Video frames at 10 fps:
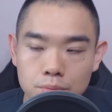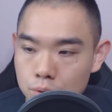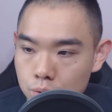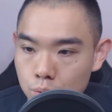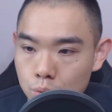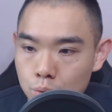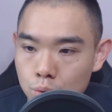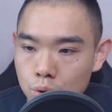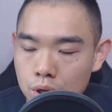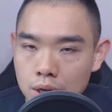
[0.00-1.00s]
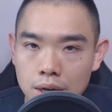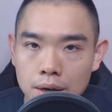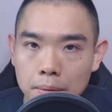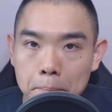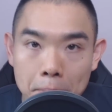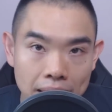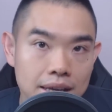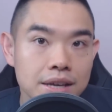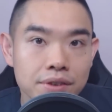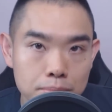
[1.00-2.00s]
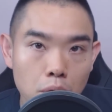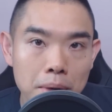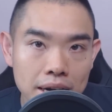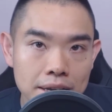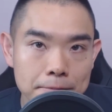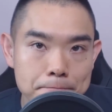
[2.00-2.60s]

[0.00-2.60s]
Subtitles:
to make even more money.